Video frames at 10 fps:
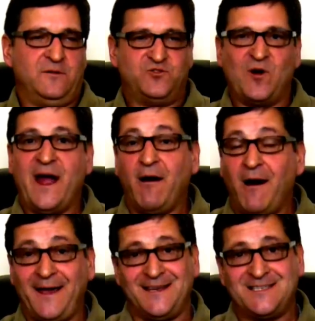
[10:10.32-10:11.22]
dry
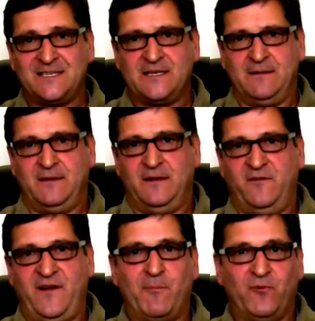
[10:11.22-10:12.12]
ice, the
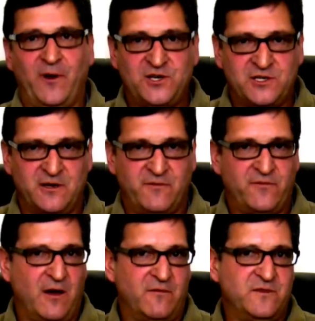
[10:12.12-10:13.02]
evaporation
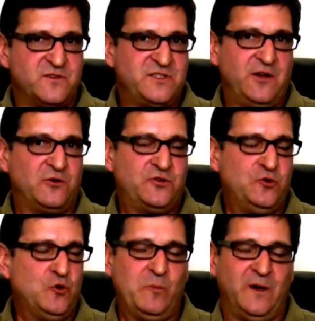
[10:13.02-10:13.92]
of the
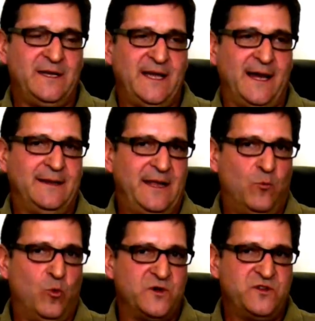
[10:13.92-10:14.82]
CO2, but yet
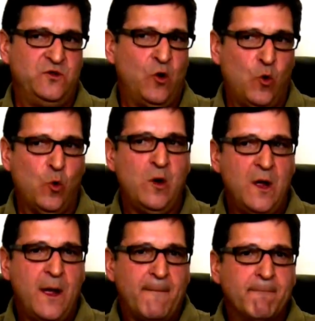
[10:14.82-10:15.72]
it was no
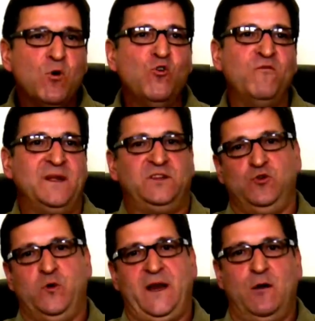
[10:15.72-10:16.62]
movement to it.